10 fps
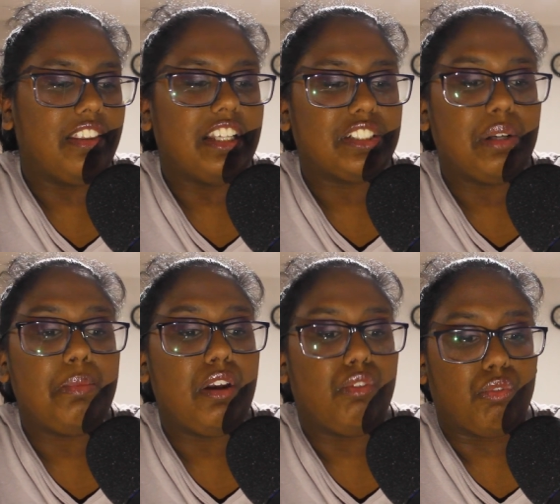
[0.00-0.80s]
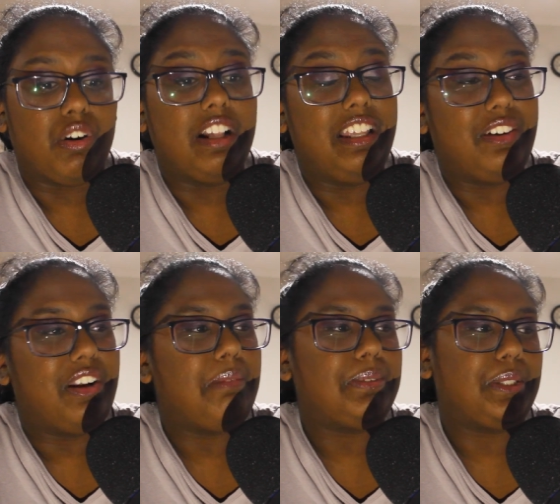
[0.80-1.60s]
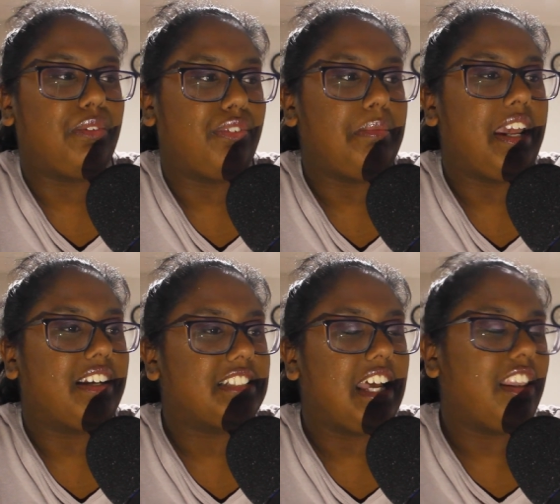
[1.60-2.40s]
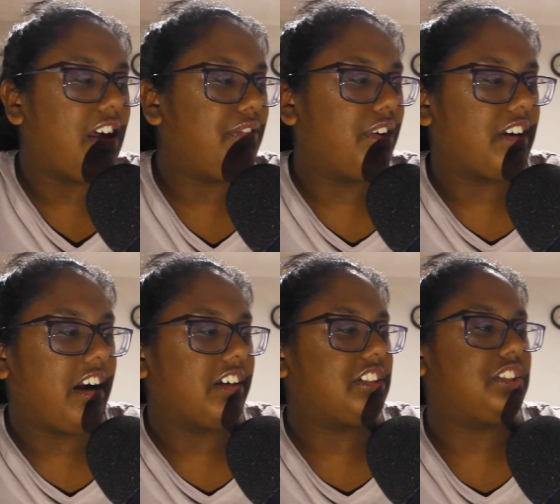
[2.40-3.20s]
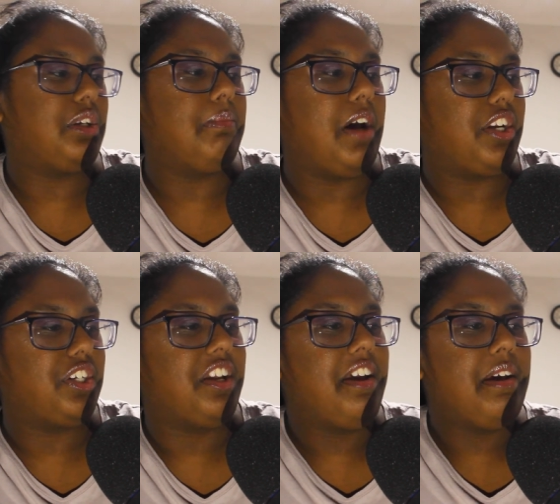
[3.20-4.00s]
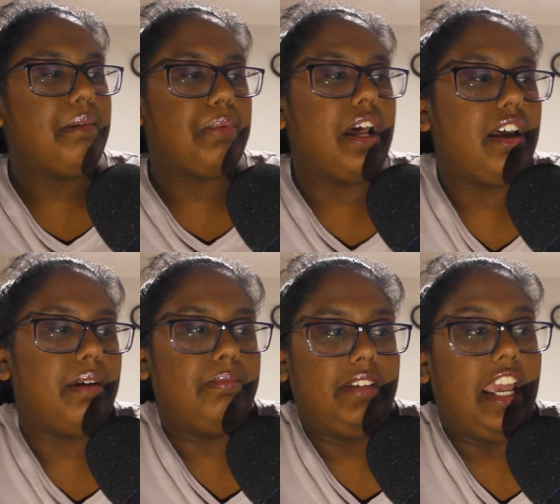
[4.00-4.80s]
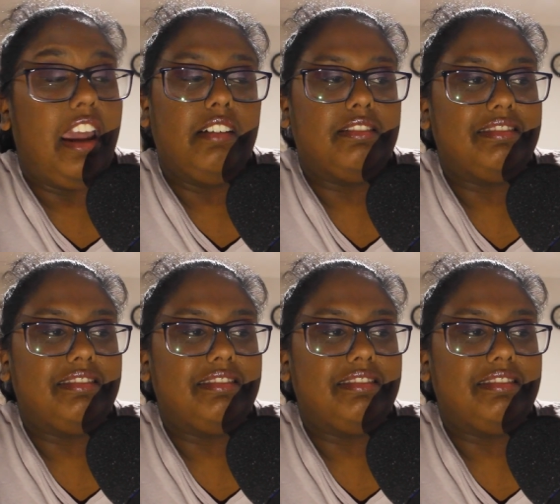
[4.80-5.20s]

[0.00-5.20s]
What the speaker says: That's gonna be a really good episode for me, because I love her character so much. But, yeah.